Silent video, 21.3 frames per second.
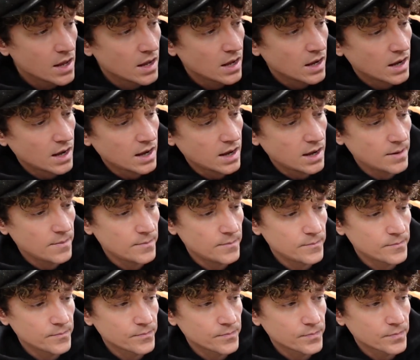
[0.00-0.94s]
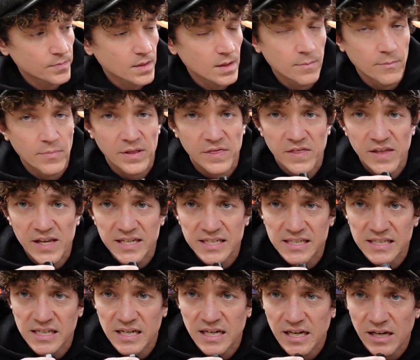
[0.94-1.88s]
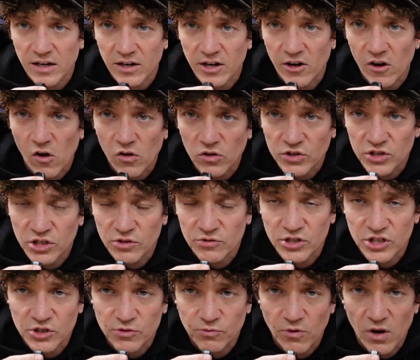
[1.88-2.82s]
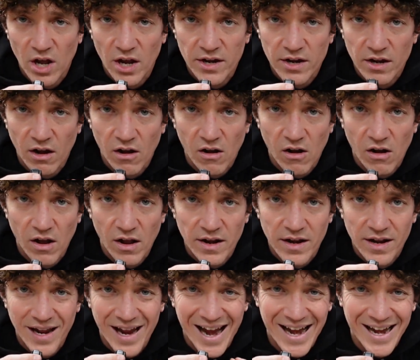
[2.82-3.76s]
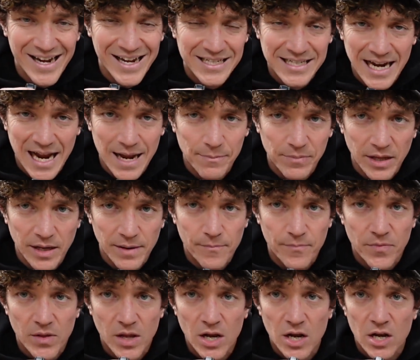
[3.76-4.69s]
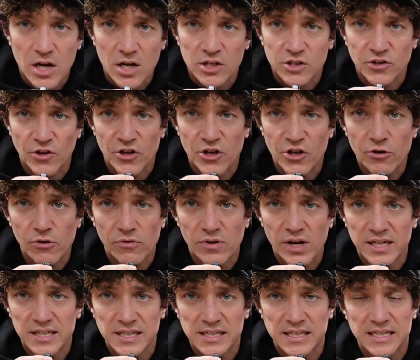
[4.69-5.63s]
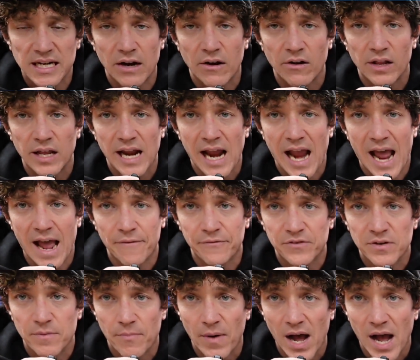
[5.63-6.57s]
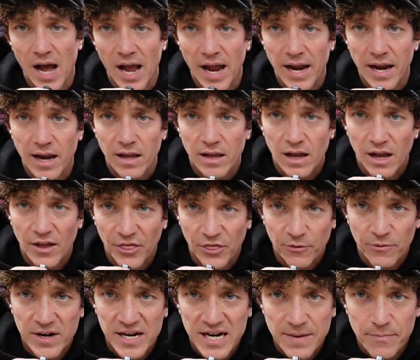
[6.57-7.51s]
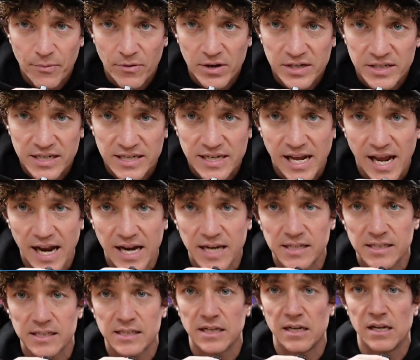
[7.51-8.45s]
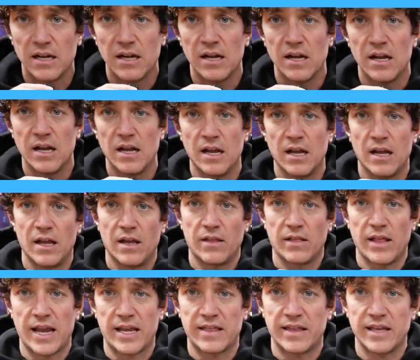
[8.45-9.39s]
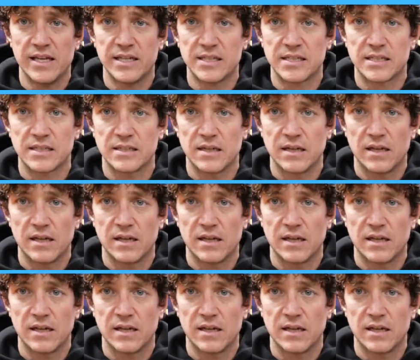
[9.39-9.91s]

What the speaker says: But this can also just run on any tablet. So you don't necessarily have to buy a 3D printed case like this